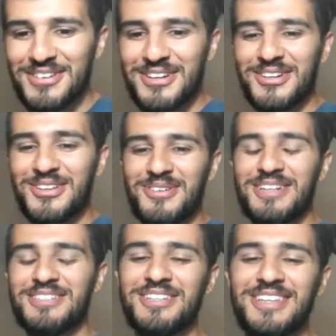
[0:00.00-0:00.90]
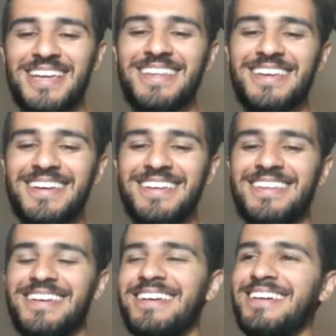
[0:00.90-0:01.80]
very good question. And
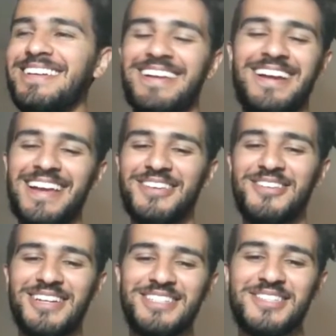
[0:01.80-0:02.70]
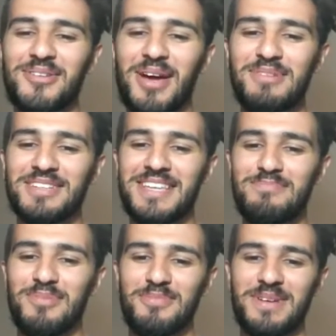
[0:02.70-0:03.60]
I like your Instagram
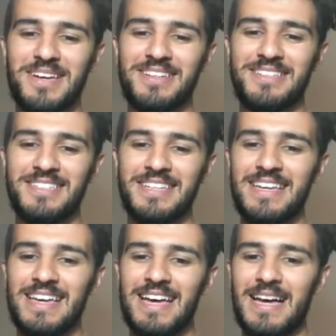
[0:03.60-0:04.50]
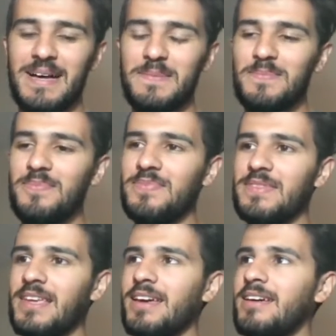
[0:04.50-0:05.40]
example because
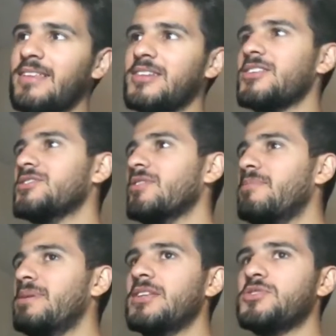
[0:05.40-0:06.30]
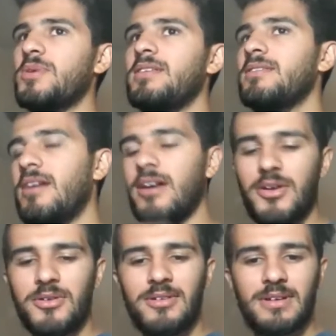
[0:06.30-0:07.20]
there's also been a trend in
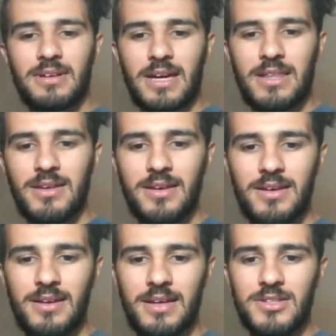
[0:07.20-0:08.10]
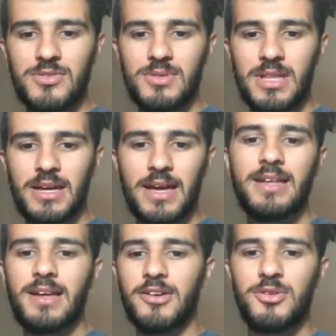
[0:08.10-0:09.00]
other kind of industry, like,
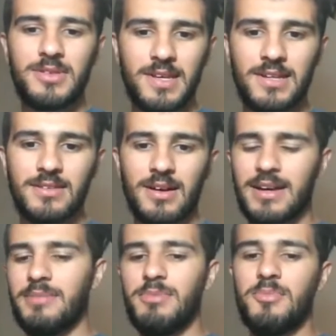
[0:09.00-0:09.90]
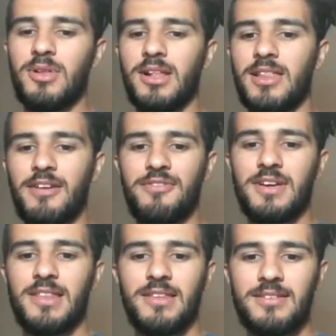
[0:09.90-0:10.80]
hey, are you in TikTok? And people are
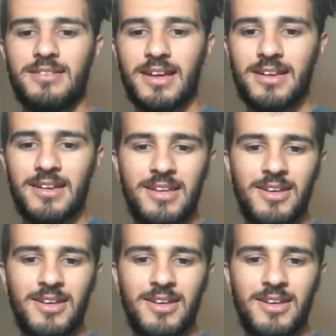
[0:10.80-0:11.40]
laughing at this, like,